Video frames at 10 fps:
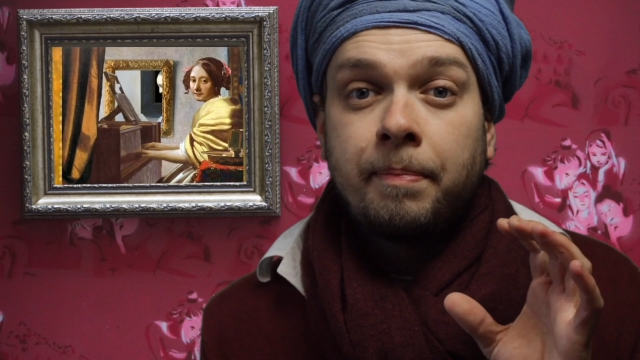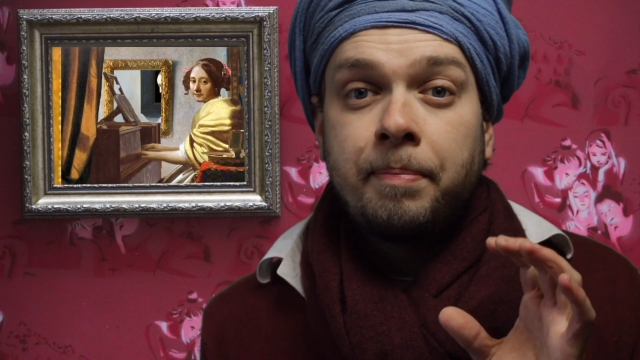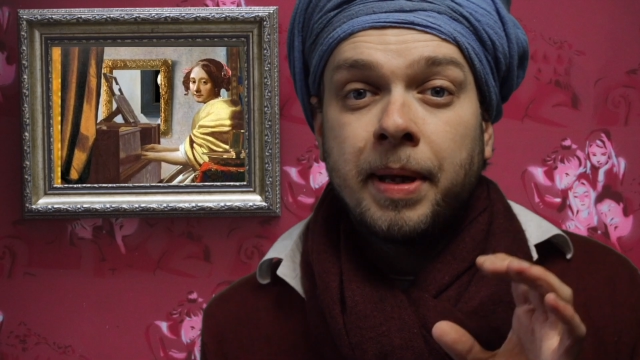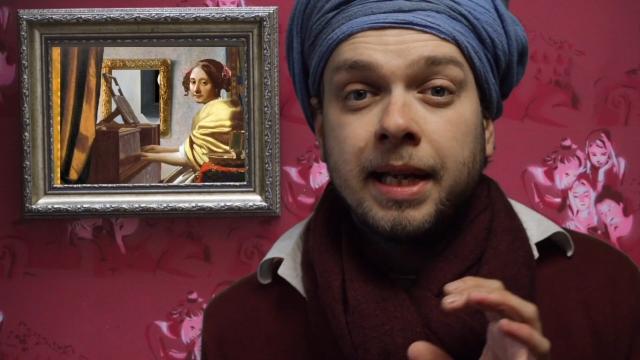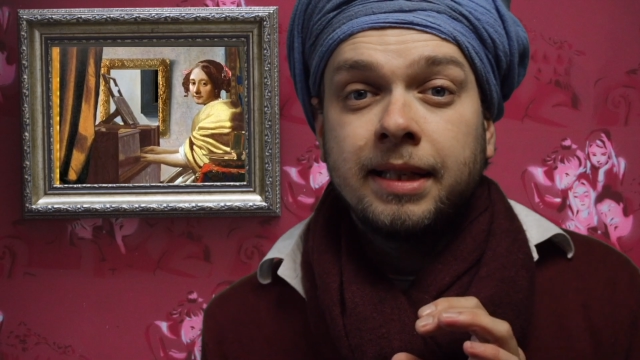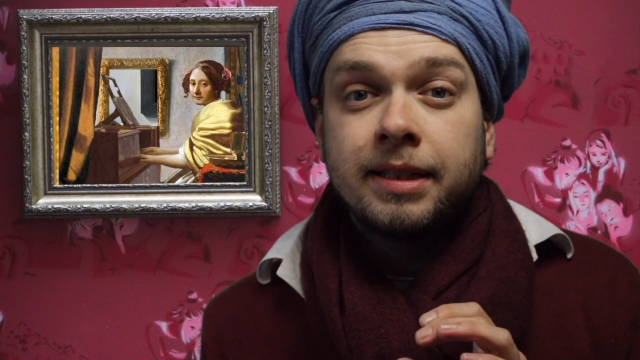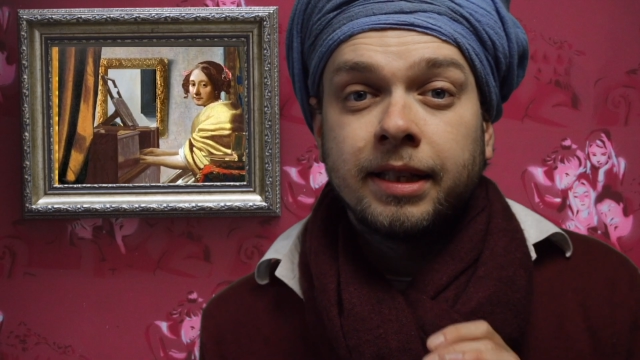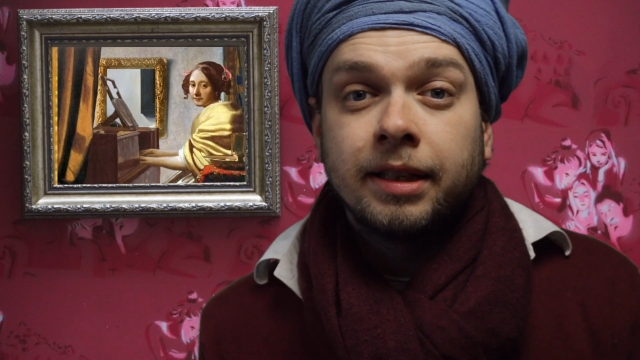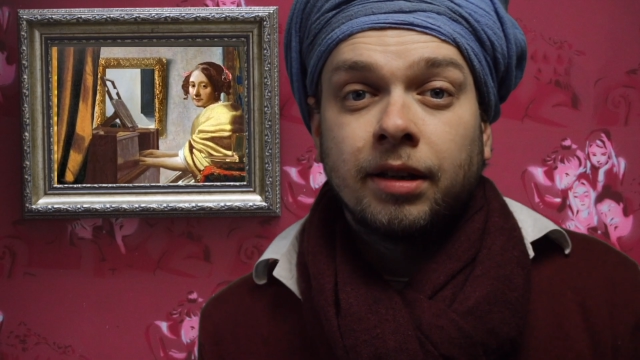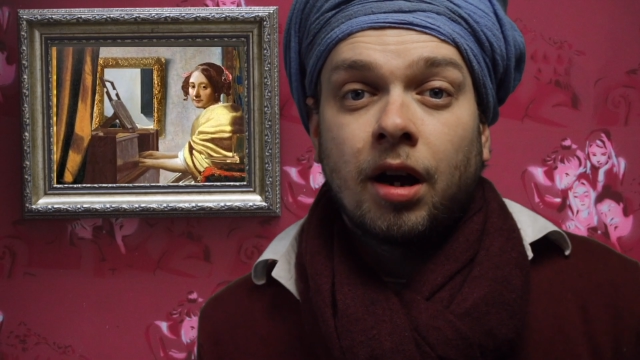a
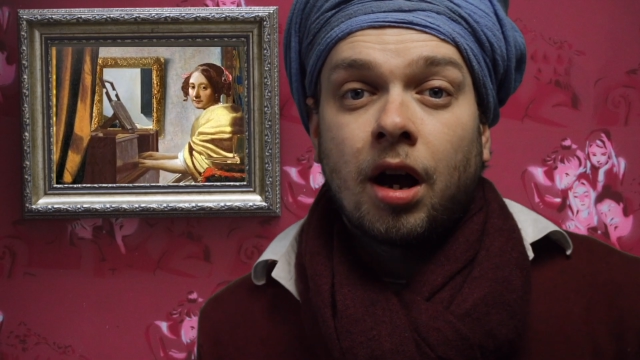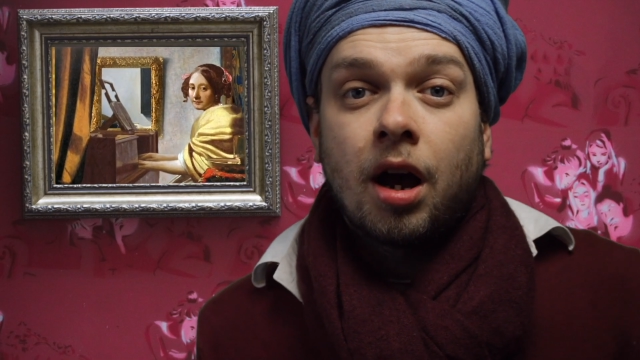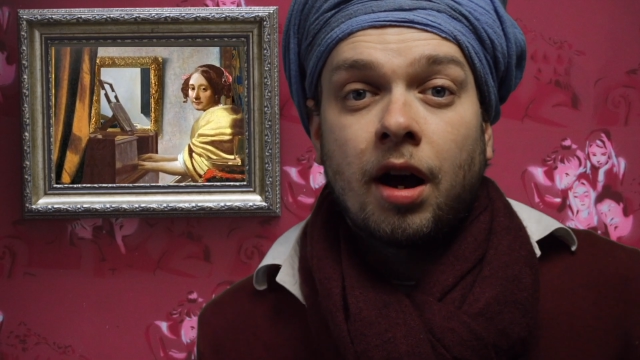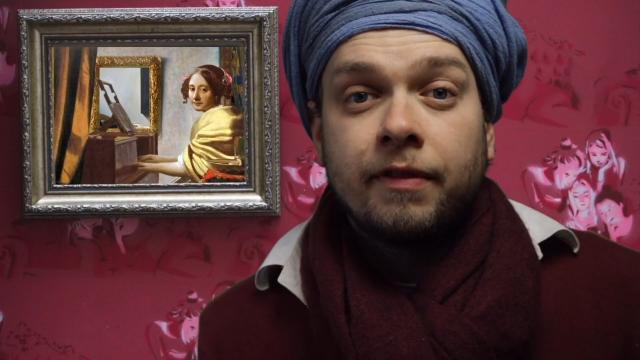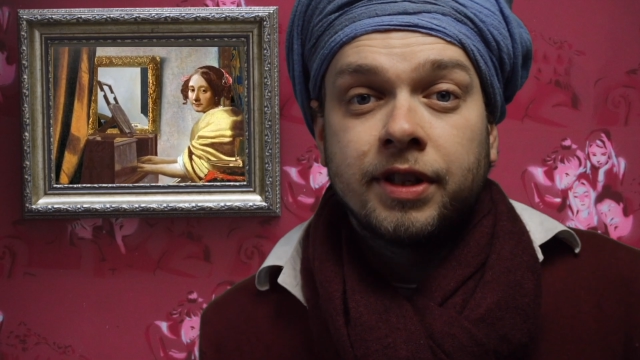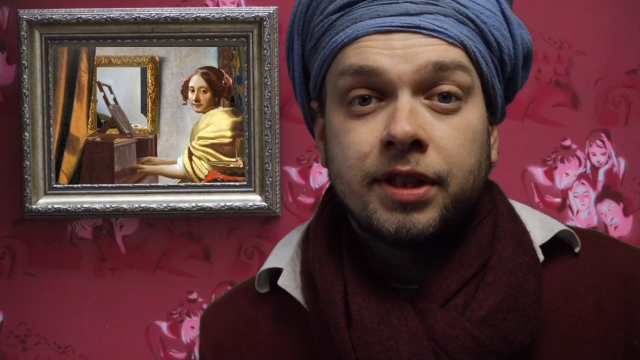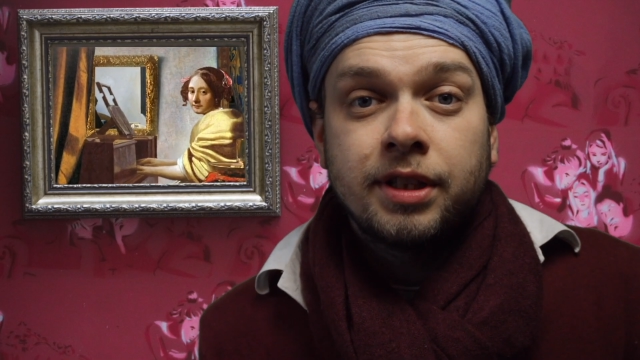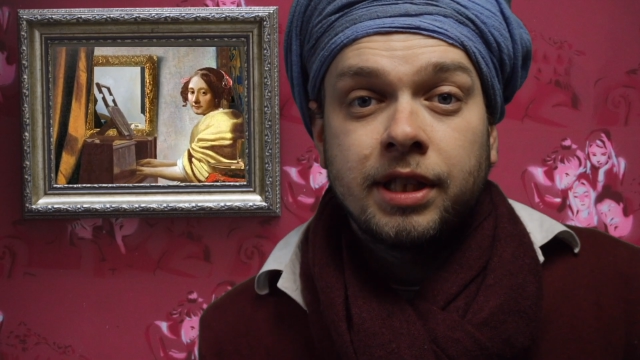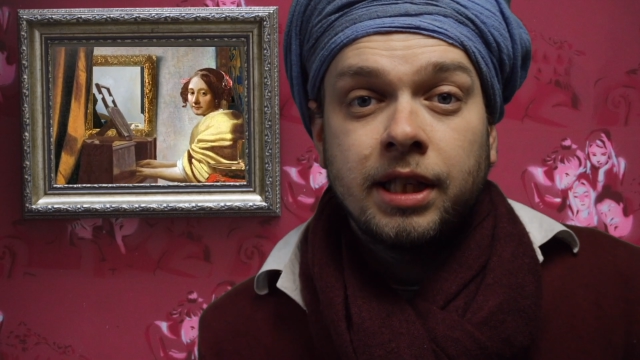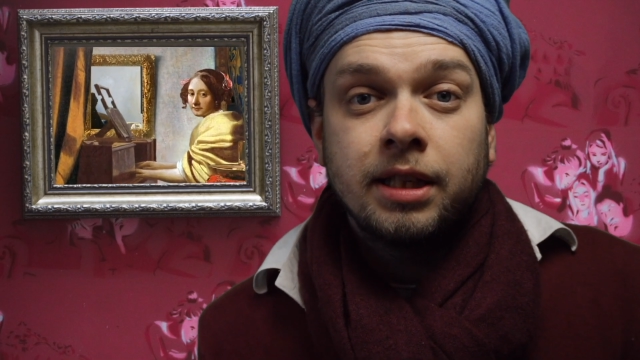painting of a
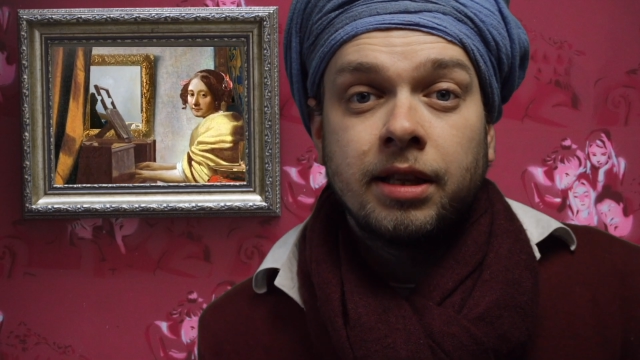sea